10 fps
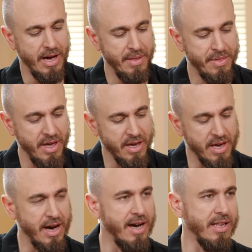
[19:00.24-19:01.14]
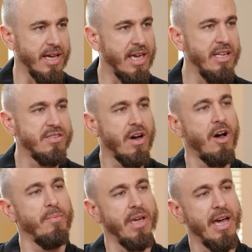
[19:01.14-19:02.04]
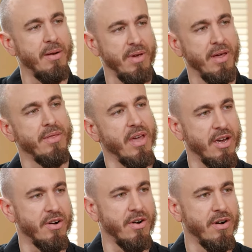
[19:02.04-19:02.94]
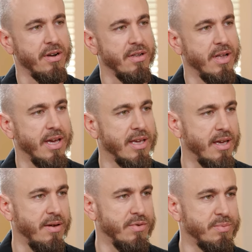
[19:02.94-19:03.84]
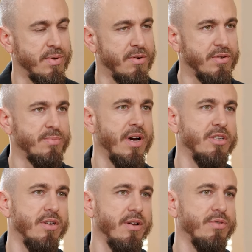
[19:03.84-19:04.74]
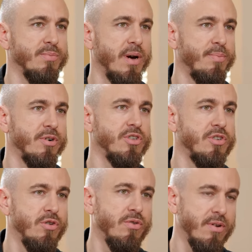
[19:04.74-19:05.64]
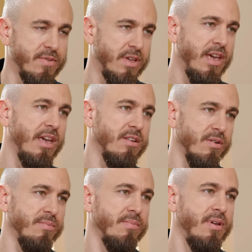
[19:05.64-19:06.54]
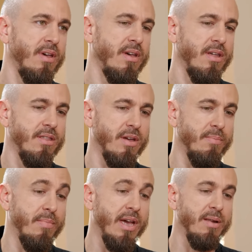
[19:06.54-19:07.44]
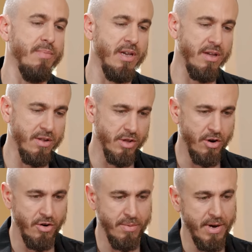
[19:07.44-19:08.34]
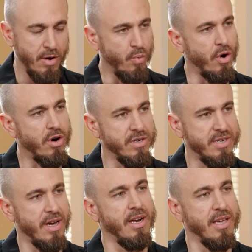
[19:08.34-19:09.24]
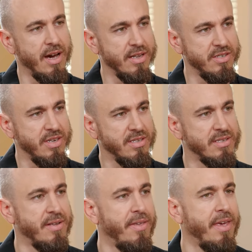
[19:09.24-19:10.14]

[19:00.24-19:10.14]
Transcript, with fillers: I thank God, like He taught me how to be a thinker. Mm. Like it was, it was my, it was my pursuit of the kingdom mm. that made me learn about words and ideologies.